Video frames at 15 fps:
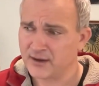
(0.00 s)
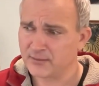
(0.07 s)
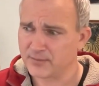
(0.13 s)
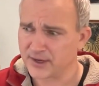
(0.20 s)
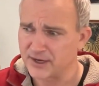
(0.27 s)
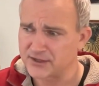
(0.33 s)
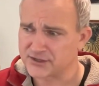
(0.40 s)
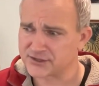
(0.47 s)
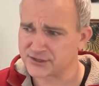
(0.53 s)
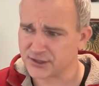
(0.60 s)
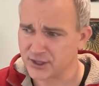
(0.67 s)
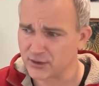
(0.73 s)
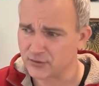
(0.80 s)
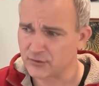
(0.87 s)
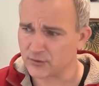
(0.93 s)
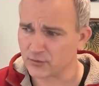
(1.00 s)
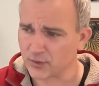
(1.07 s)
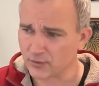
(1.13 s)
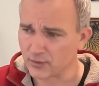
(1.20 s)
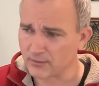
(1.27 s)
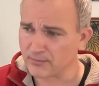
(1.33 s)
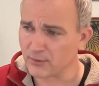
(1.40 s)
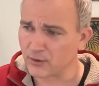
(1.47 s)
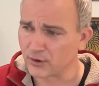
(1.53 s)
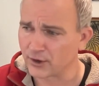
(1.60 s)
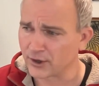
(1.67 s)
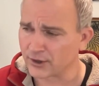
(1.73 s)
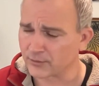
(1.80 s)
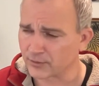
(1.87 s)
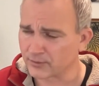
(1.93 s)
because you know when we're
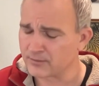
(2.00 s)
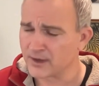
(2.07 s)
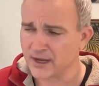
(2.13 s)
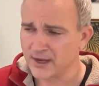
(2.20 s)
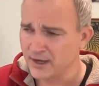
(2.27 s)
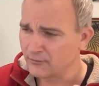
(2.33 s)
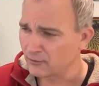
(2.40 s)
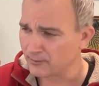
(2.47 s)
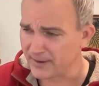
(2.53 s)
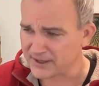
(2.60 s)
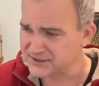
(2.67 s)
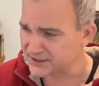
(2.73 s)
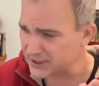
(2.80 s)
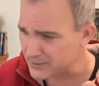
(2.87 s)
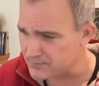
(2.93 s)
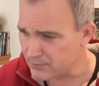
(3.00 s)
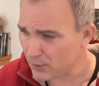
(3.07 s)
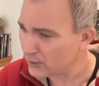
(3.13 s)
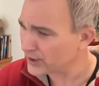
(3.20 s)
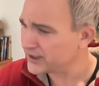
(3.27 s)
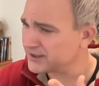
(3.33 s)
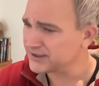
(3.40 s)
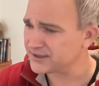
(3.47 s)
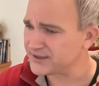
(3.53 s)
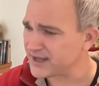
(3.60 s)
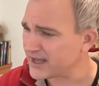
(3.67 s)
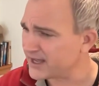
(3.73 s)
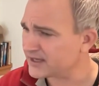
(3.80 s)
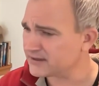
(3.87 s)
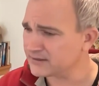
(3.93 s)
born, we're we're basically born into
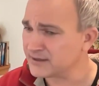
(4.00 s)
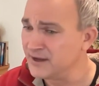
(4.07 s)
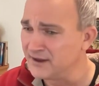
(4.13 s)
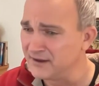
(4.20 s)
debt.